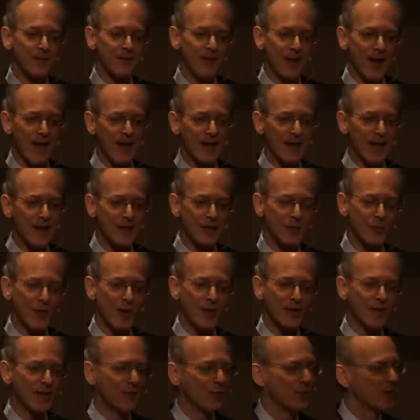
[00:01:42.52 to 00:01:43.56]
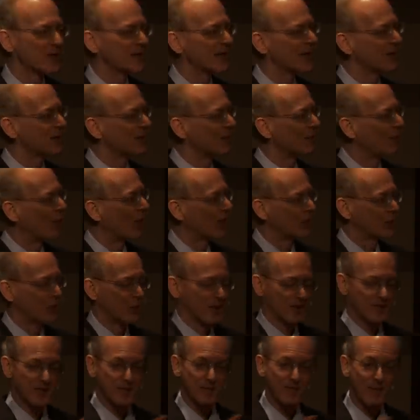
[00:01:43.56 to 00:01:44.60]
Tonight, I just want to give you a sense of what
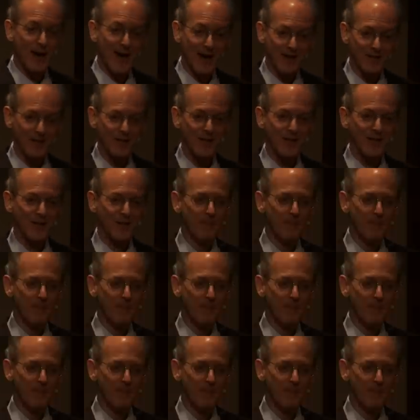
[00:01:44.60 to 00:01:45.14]
to expect.